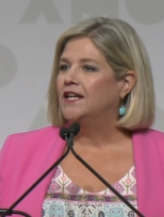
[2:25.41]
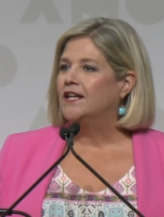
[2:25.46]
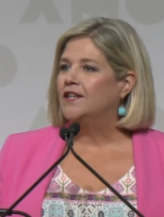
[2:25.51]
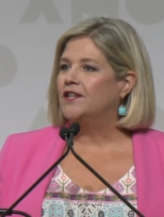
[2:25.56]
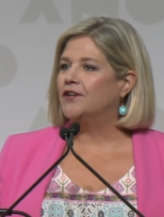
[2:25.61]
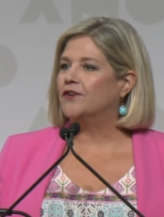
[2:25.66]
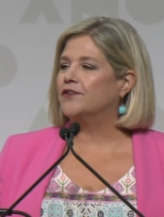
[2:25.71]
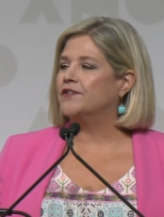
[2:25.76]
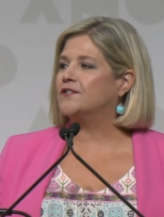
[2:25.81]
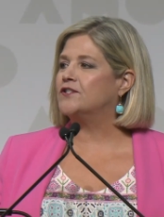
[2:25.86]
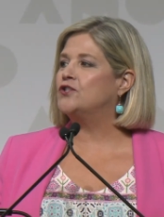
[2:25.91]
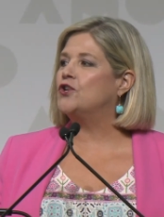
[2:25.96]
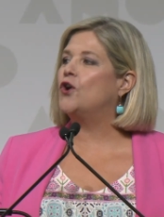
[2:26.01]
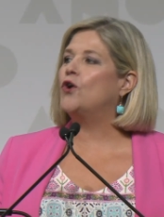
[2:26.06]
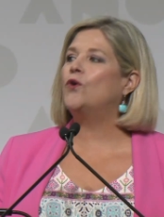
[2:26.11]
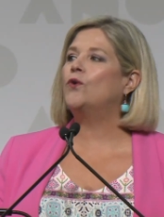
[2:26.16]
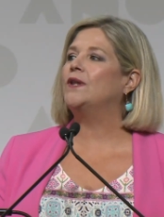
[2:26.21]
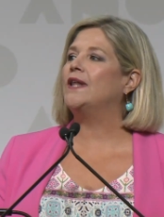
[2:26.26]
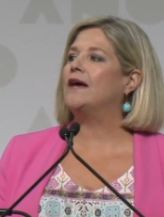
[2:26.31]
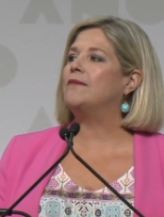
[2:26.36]
There is
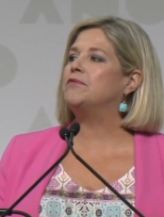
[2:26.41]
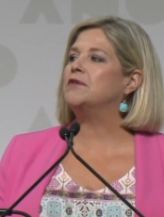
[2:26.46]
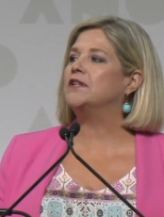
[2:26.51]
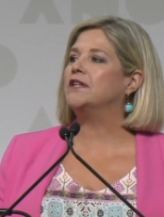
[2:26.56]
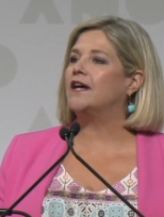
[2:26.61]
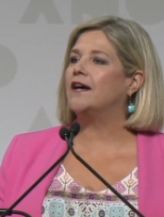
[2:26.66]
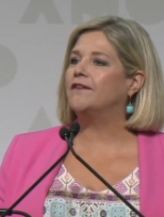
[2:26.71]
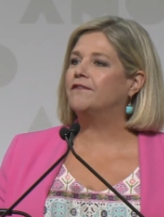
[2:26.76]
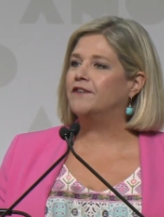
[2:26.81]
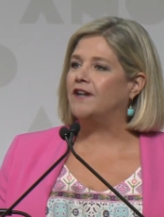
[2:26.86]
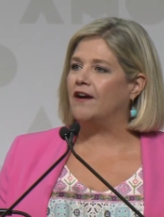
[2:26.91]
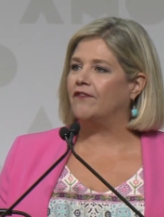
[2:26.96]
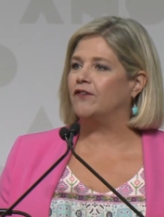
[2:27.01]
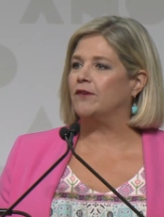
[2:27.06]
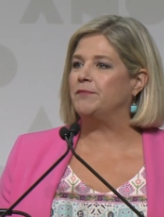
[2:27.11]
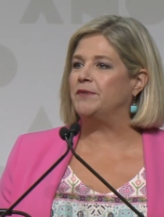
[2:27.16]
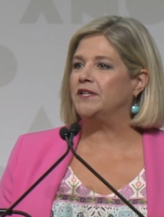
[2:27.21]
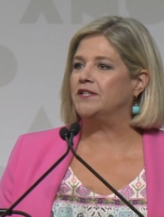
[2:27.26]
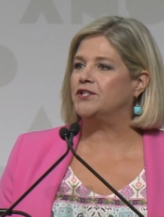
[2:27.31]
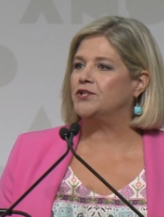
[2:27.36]
no level of
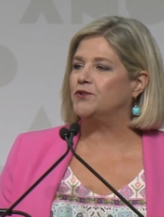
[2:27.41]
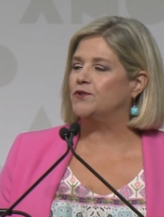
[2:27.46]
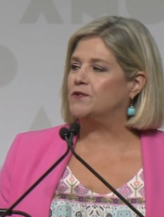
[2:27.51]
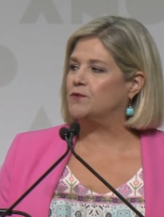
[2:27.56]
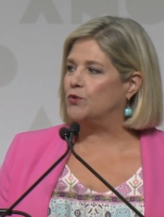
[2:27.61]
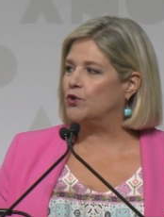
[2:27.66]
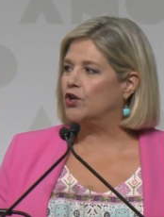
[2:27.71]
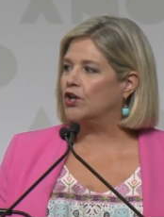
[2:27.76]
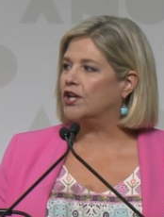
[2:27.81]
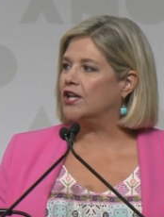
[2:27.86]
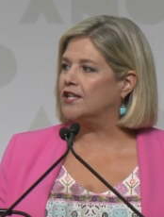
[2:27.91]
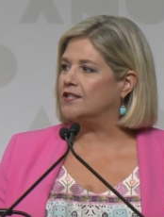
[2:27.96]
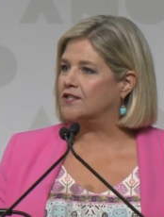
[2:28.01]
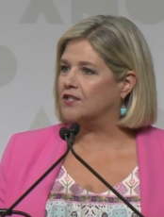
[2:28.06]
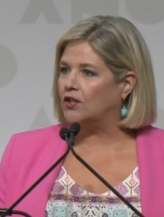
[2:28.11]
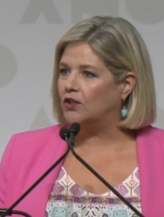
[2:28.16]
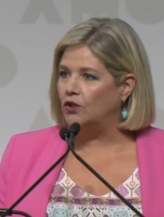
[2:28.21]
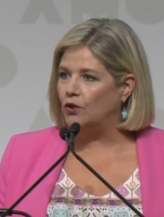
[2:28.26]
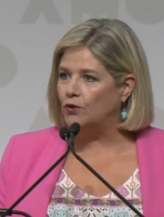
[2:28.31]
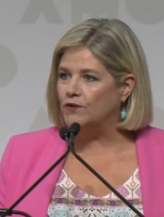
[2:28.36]
government whose work is
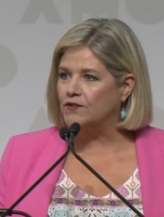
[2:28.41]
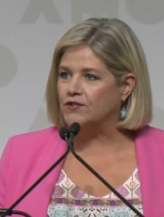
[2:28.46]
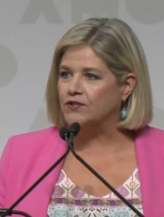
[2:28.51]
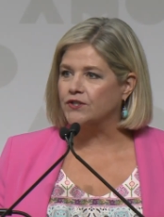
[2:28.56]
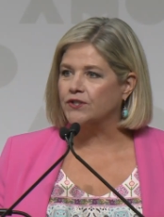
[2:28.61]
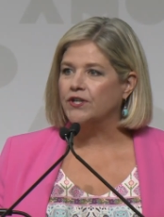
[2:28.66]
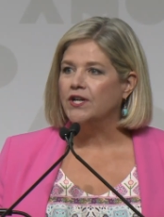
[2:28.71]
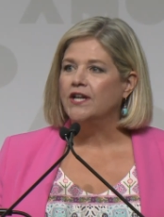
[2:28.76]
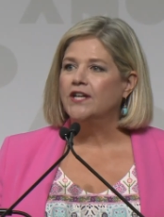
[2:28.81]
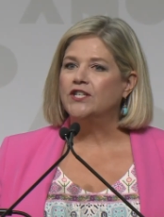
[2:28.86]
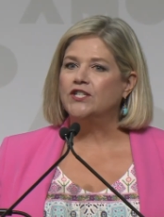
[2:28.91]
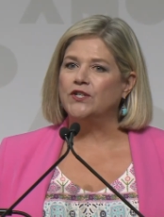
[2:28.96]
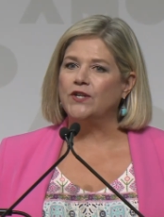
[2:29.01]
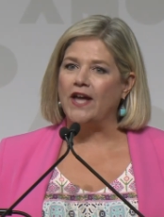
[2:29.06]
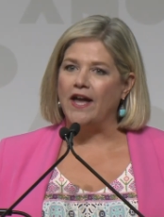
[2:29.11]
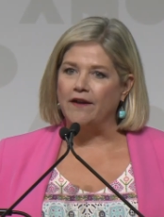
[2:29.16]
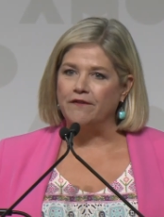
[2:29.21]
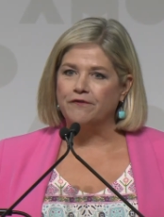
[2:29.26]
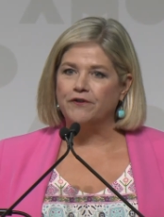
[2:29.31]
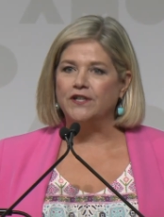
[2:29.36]
closer to
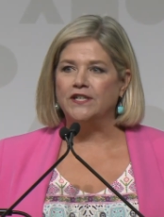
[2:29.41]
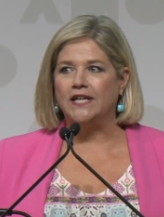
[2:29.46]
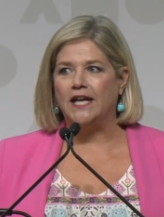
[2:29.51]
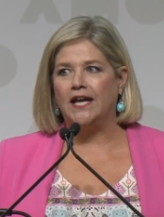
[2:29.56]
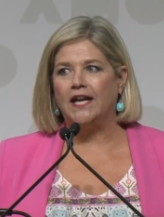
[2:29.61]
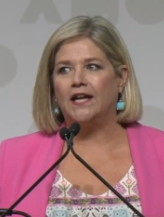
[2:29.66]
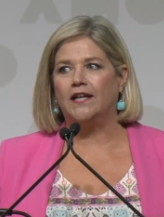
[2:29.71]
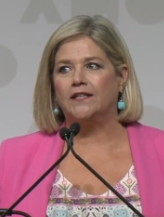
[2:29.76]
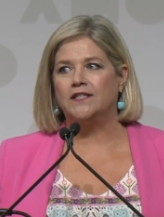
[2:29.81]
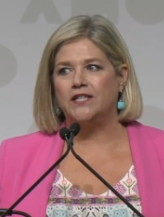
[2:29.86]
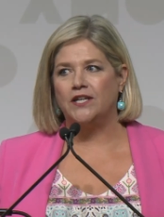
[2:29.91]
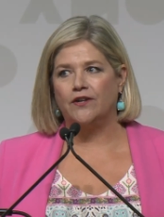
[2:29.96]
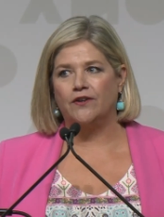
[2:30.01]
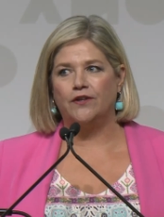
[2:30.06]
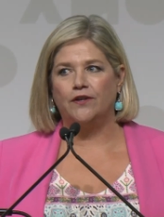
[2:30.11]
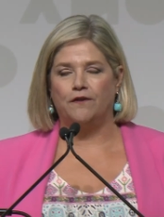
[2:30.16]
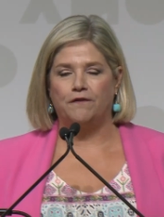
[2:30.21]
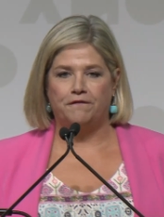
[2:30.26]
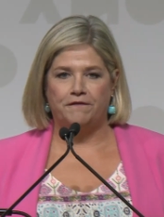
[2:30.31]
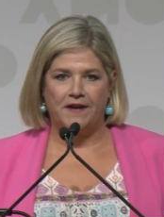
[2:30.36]
everyday
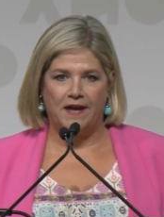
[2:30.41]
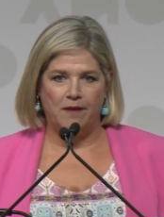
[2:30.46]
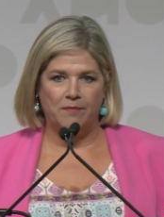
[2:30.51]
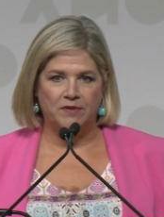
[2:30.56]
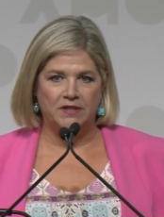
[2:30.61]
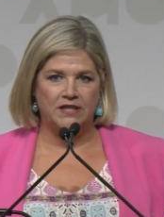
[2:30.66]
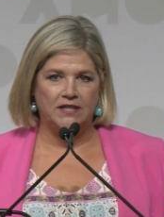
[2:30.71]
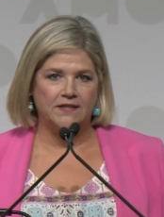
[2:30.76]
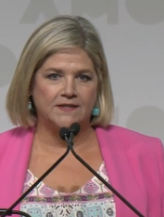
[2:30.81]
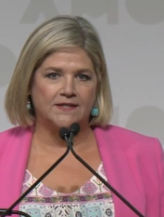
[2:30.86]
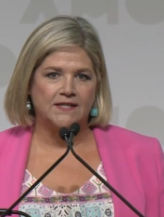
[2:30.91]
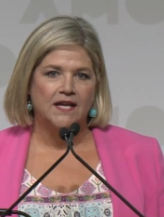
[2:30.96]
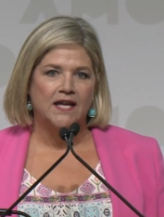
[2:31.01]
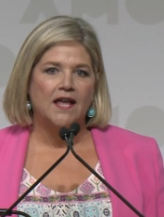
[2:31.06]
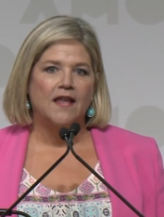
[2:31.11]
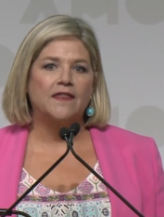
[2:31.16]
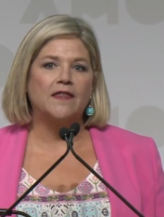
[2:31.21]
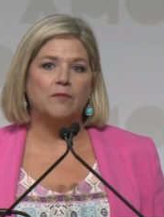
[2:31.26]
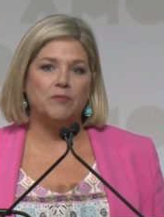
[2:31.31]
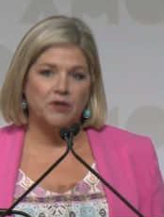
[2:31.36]
Ontario families
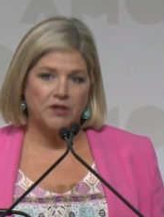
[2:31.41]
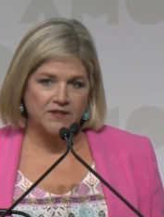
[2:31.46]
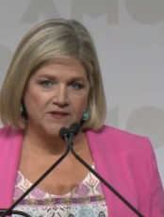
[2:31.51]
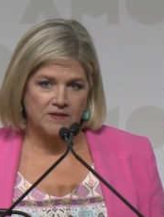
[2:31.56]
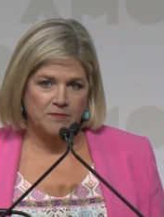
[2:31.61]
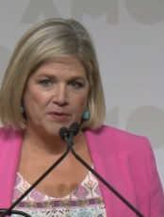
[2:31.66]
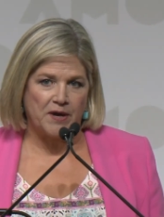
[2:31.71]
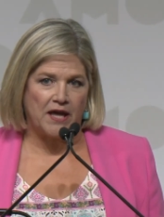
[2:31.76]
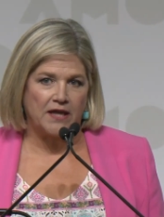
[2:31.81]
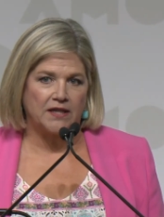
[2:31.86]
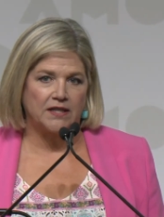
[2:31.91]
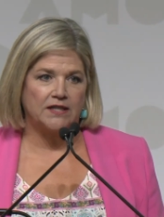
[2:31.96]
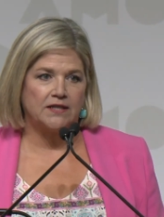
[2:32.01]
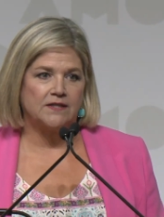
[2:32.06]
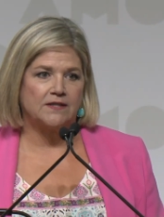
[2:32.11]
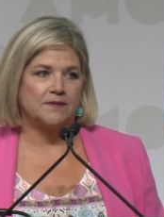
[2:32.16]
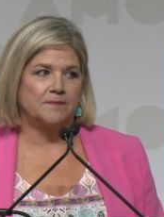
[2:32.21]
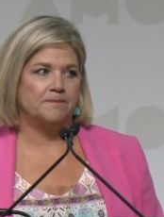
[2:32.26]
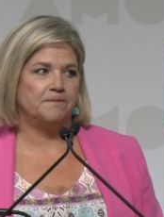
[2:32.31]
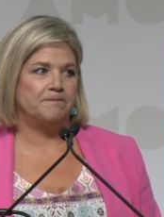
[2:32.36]
than
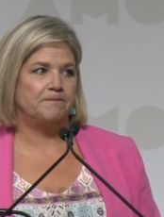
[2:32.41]
municipalities.